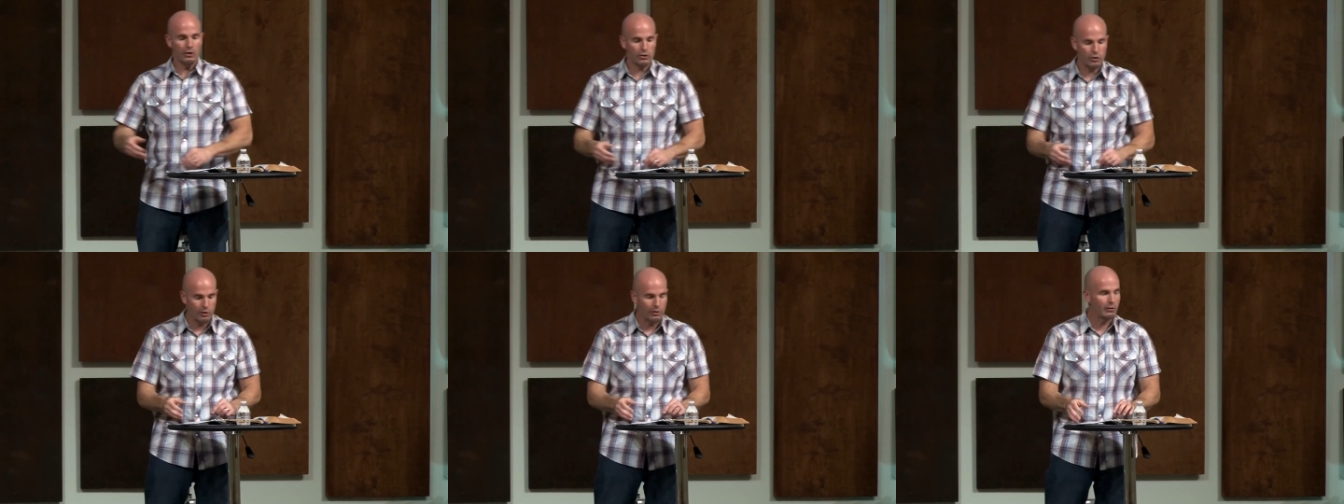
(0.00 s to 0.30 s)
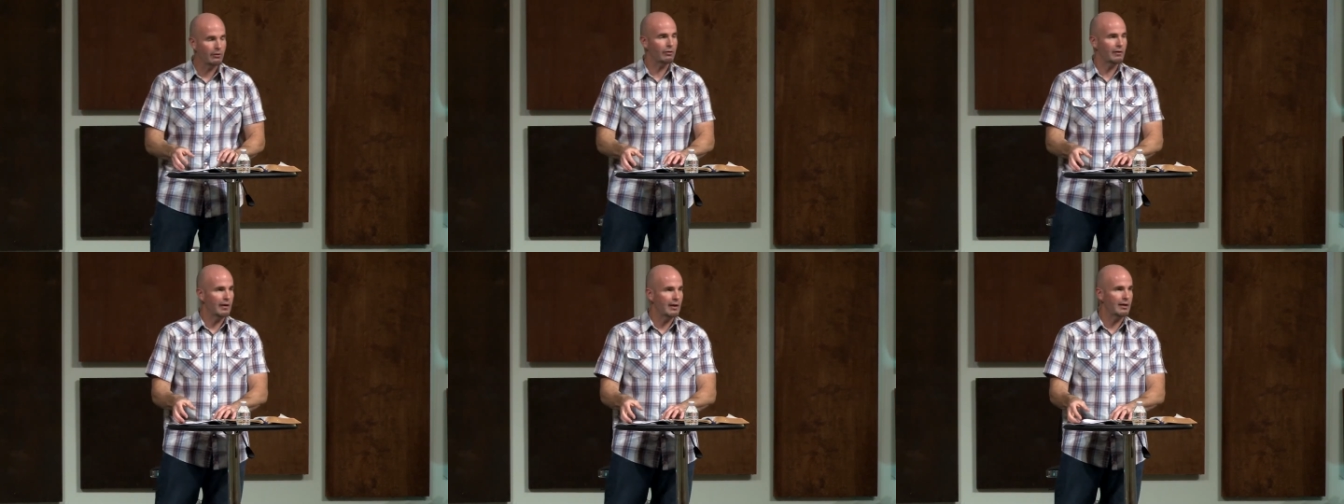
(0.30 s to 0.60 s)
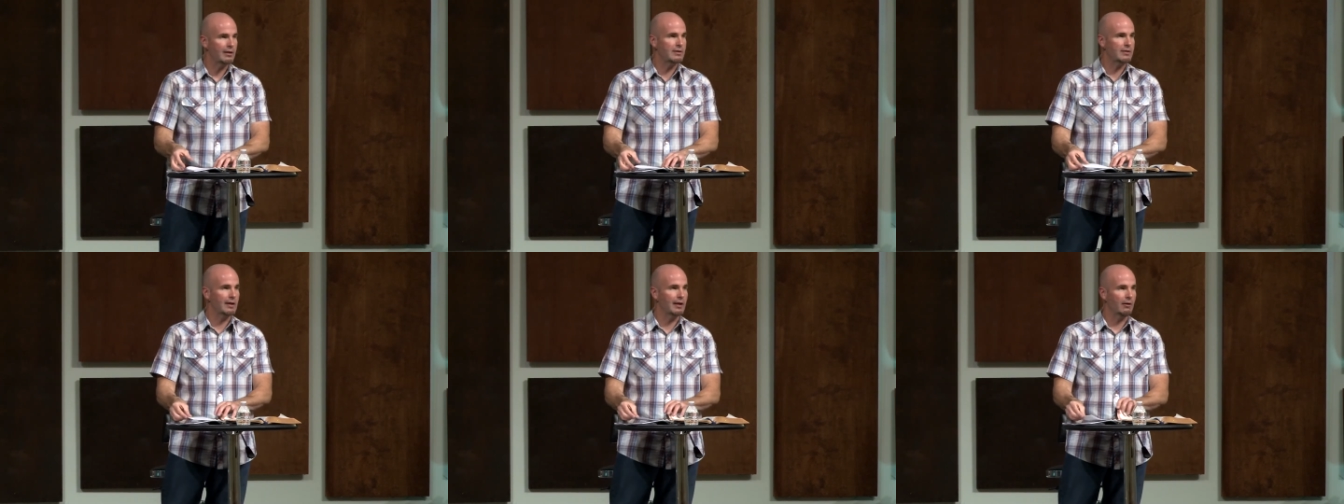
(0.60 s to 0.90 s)
to the
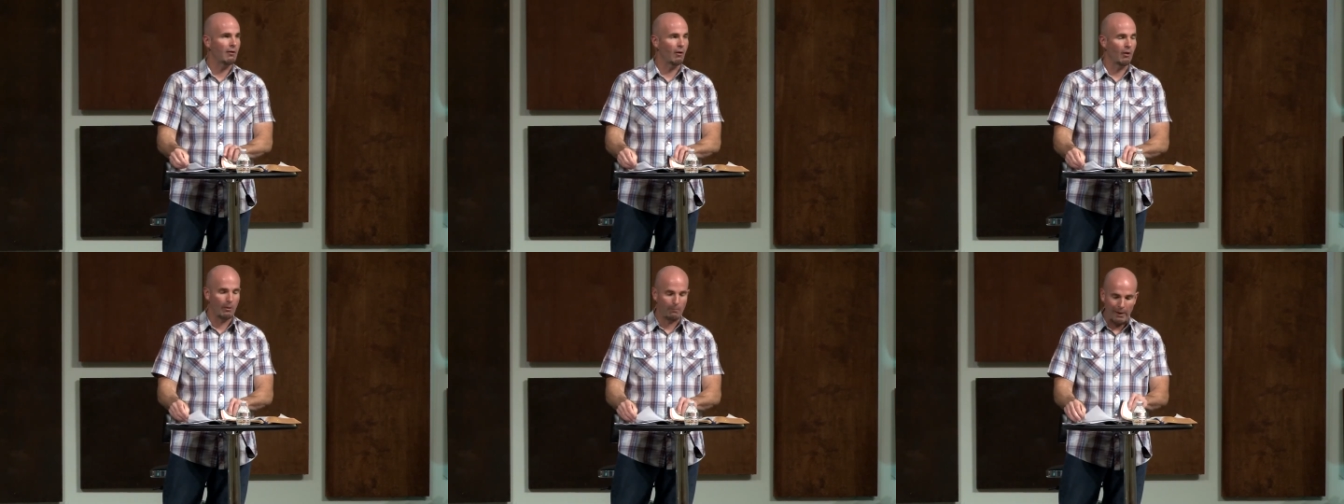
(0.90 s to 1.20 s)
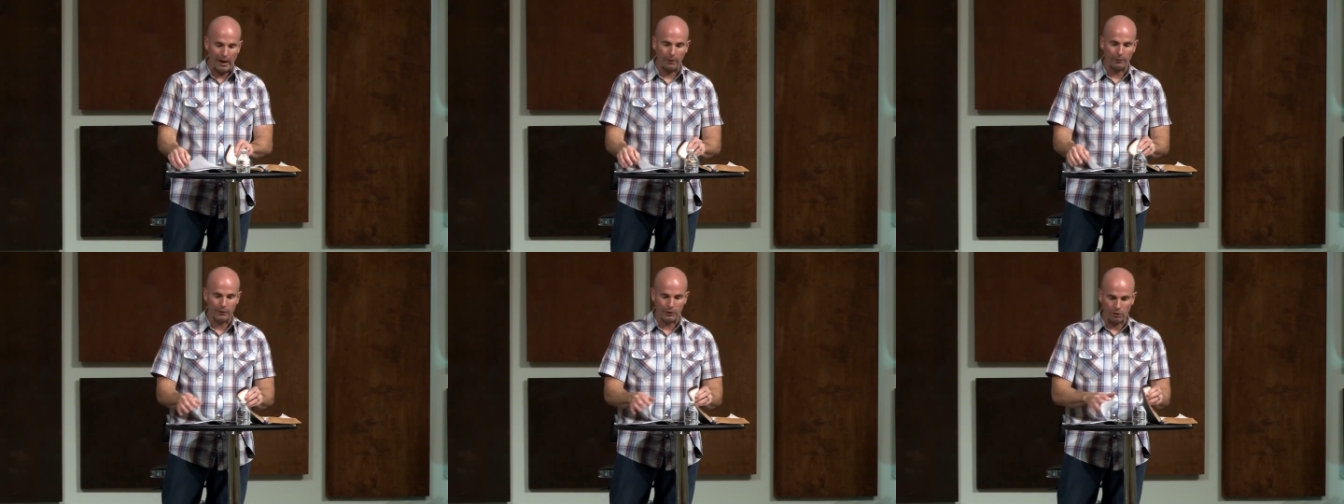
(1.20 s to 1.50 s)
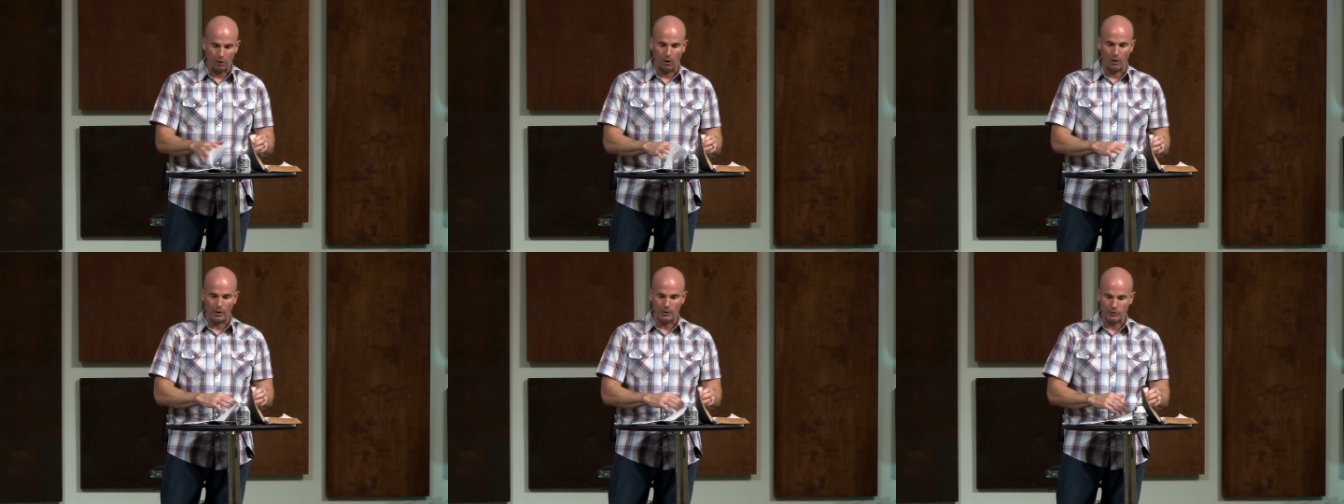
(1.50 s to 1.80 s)
things that are about the
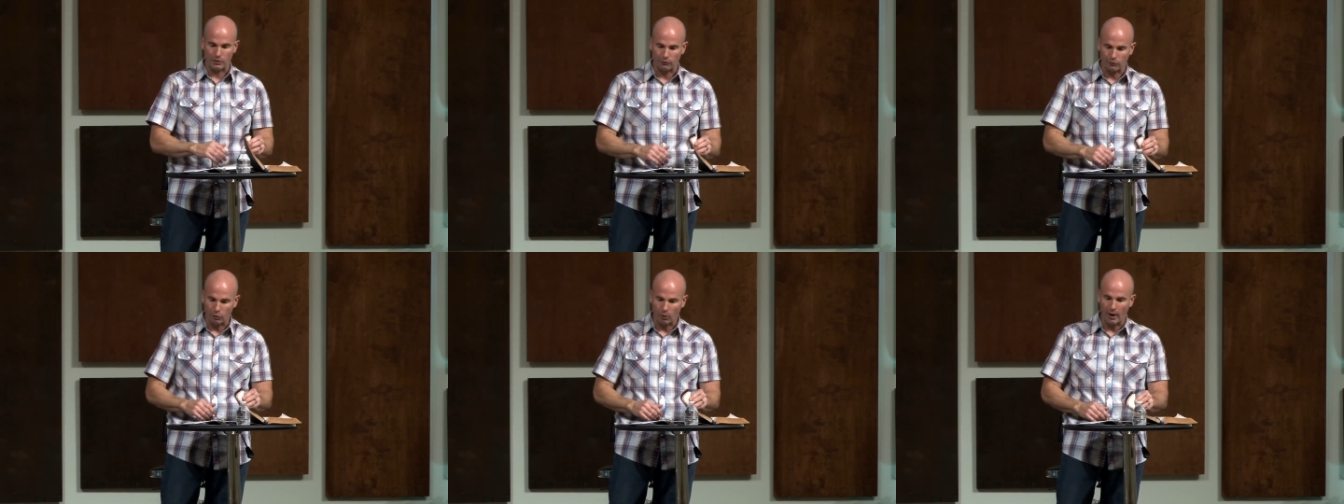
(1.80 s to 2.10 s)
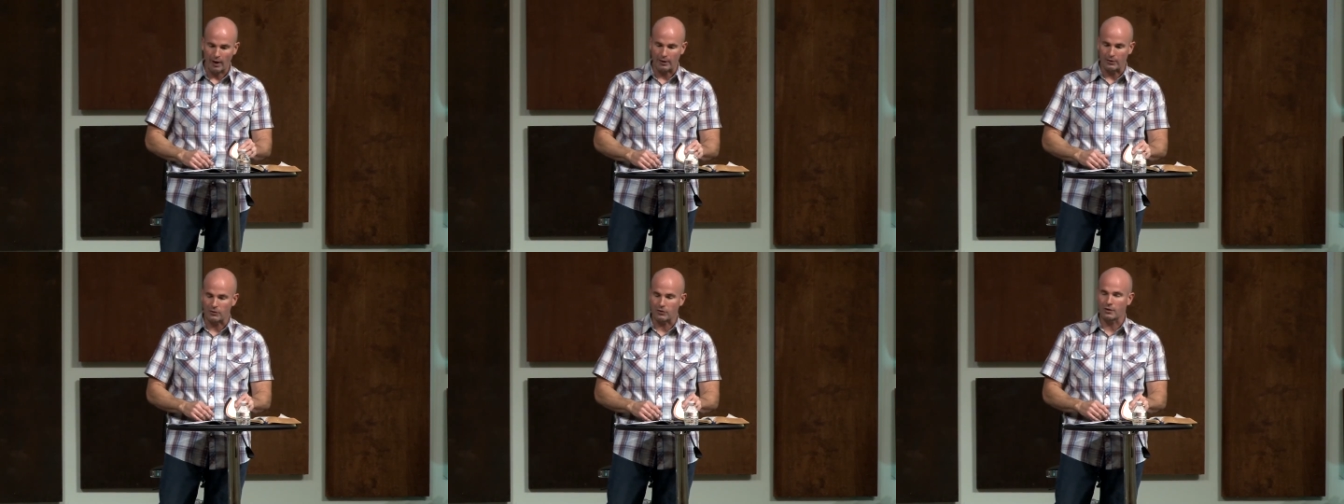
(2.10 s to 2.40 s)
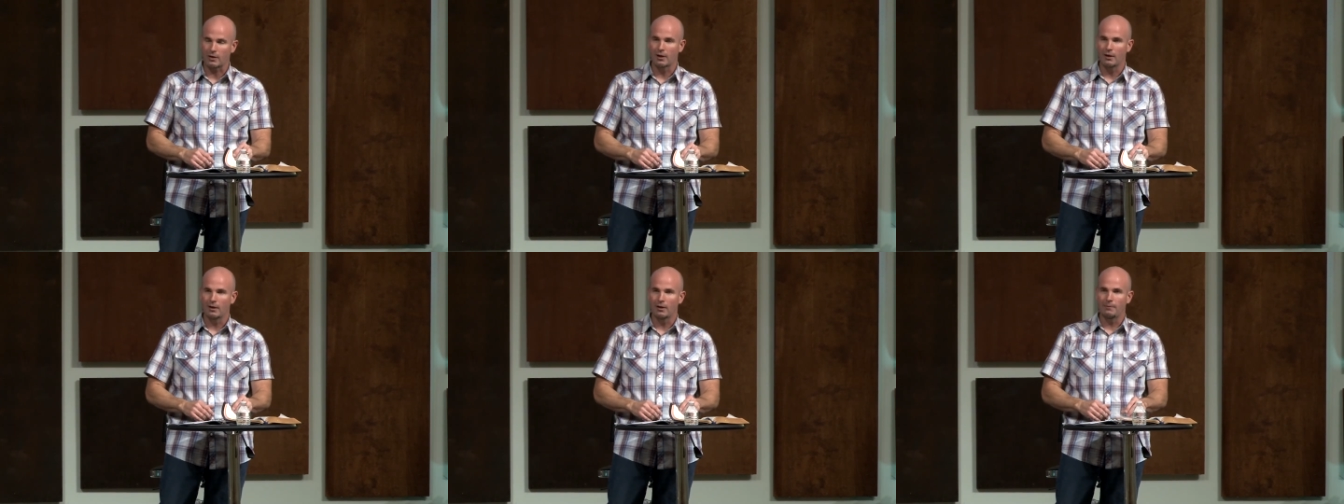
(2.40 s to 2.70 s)
cause of
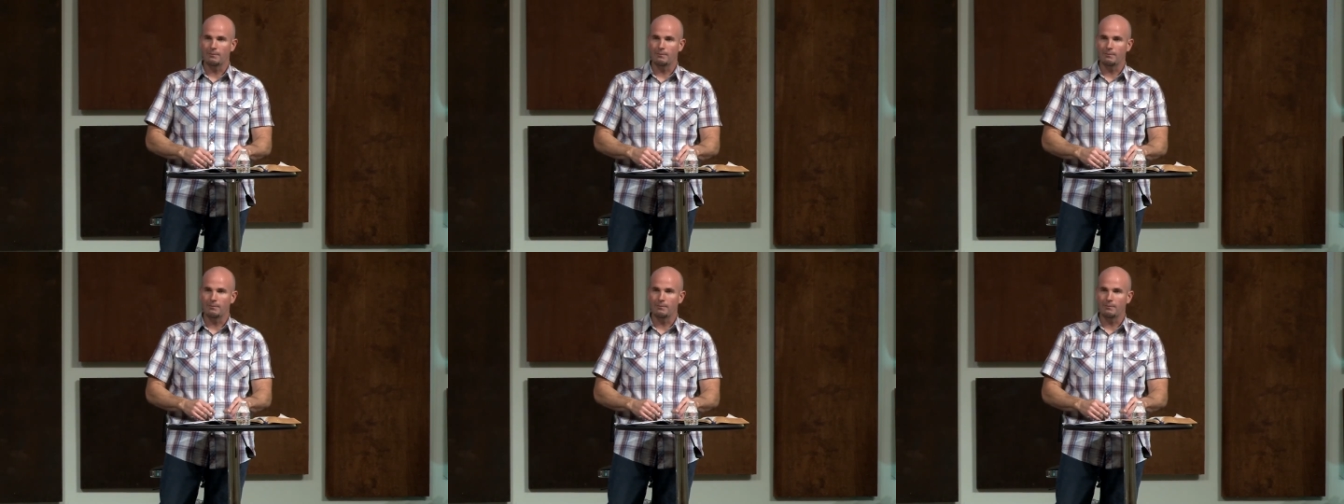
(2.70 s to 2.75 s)
Christ.